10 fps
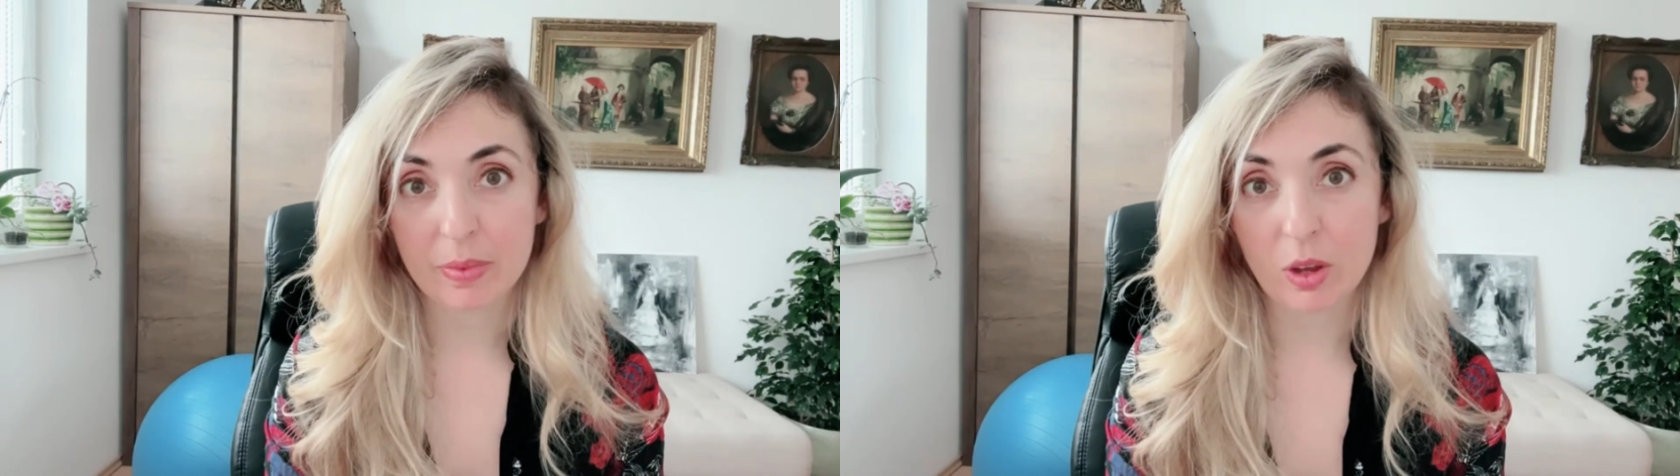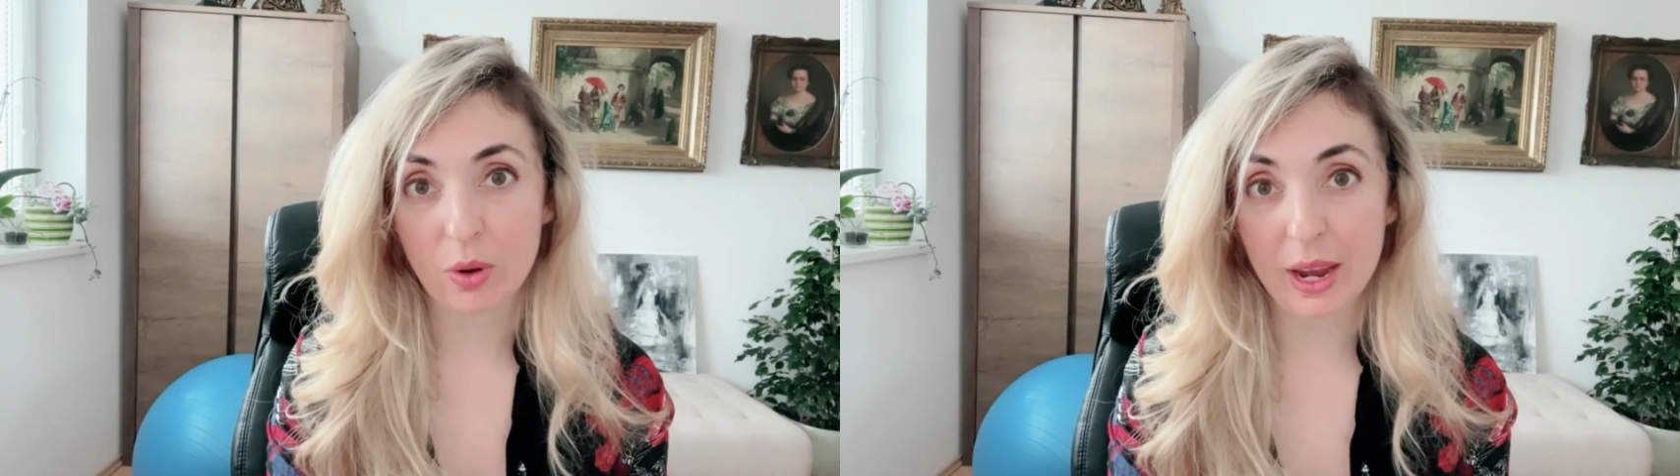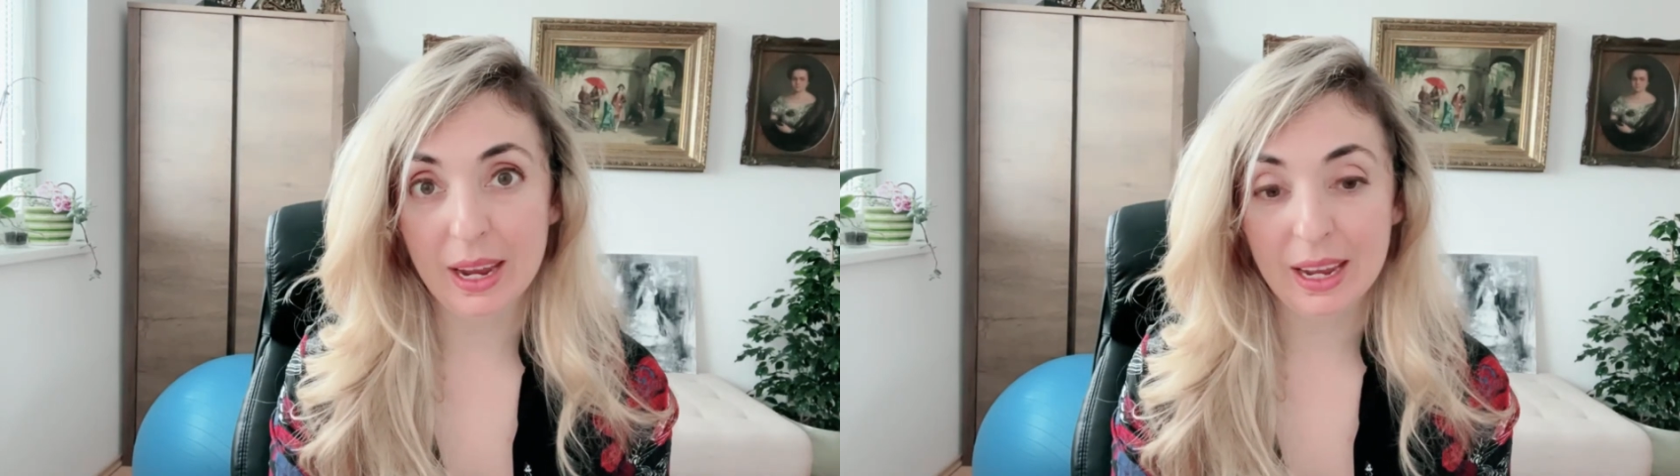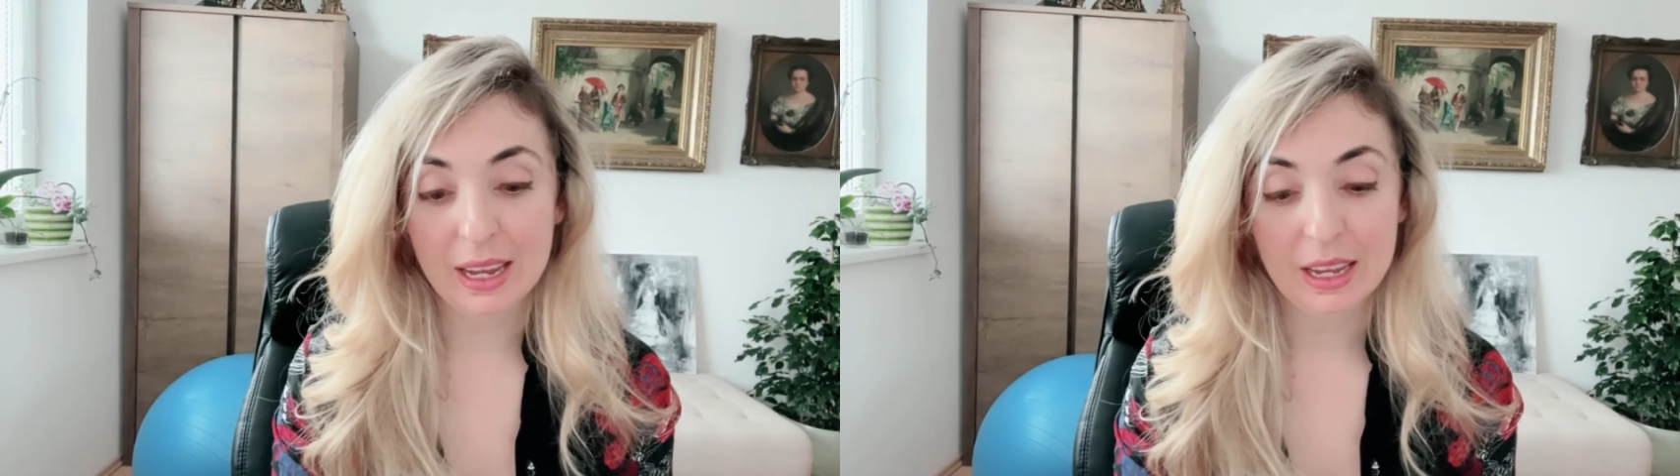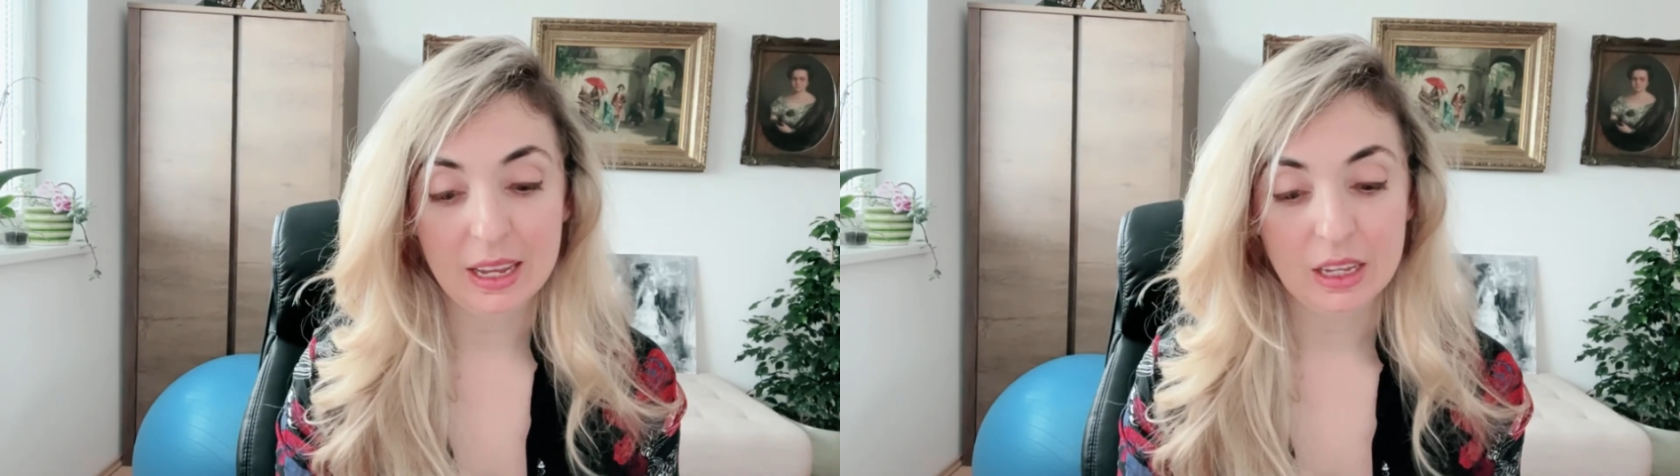Okay,
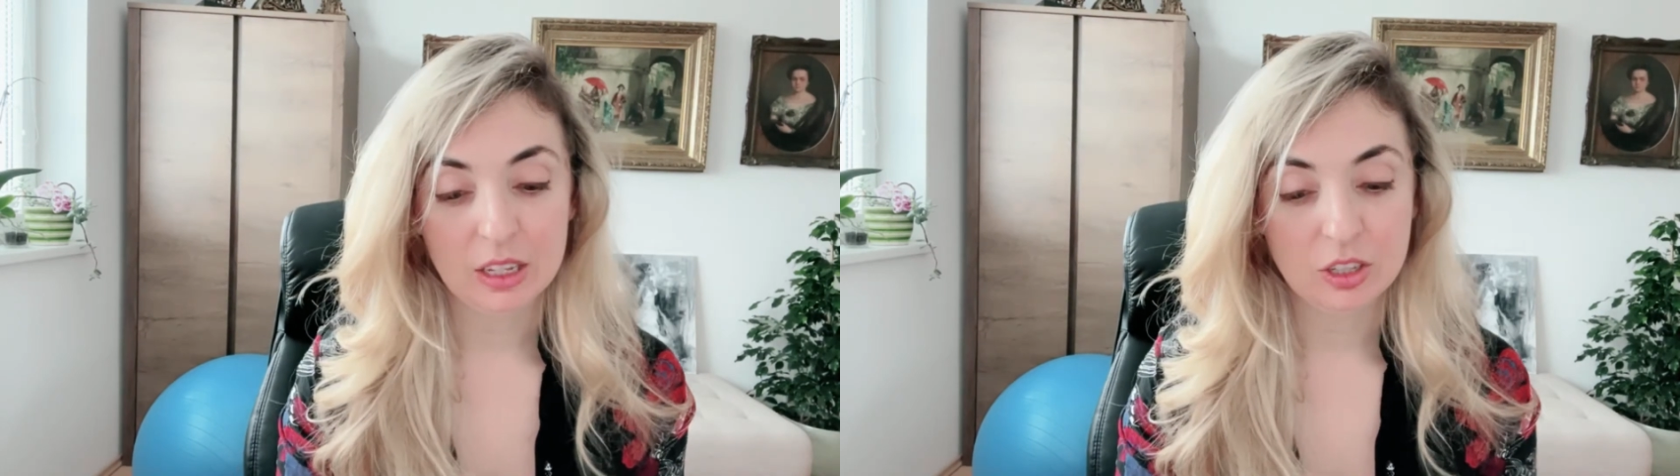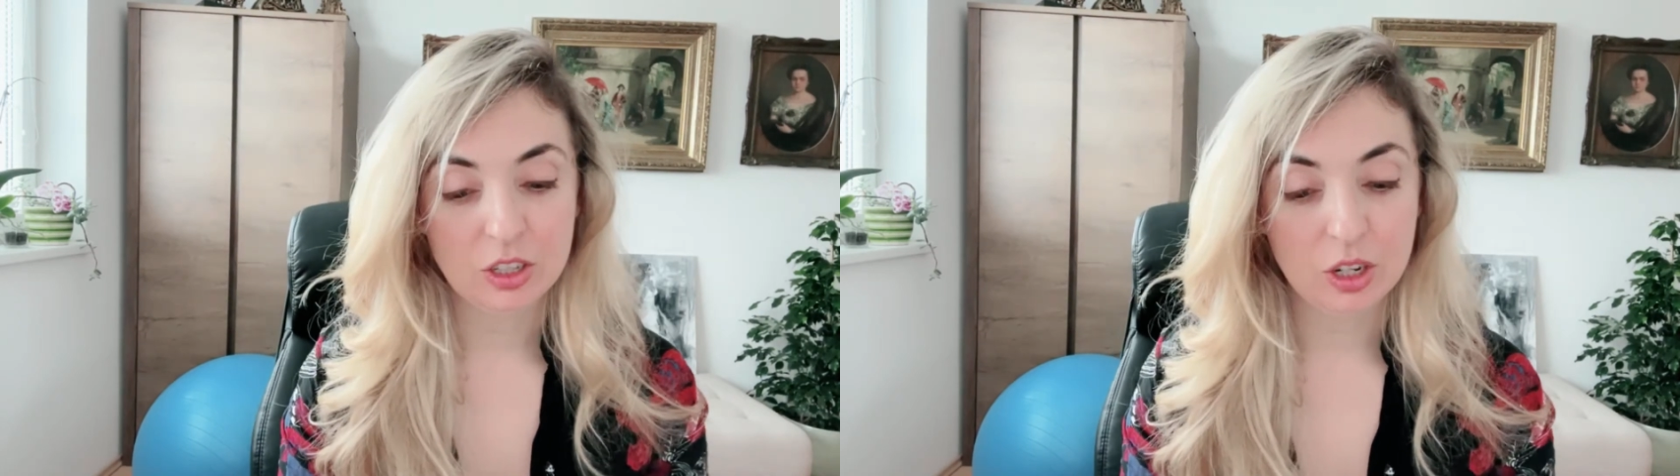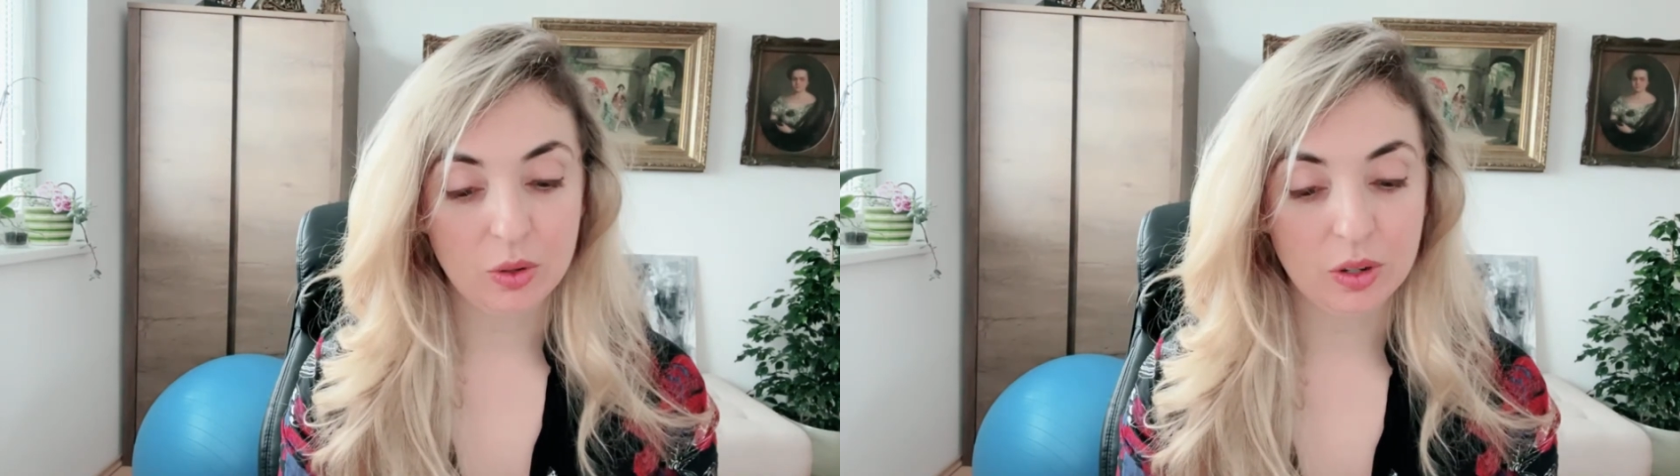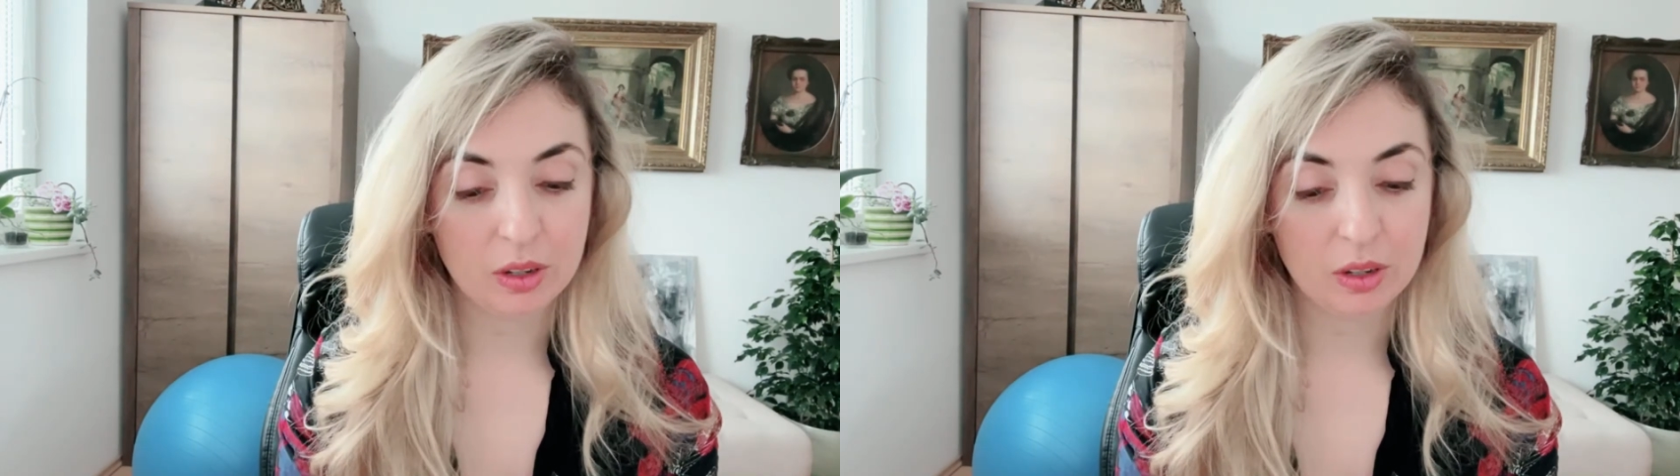so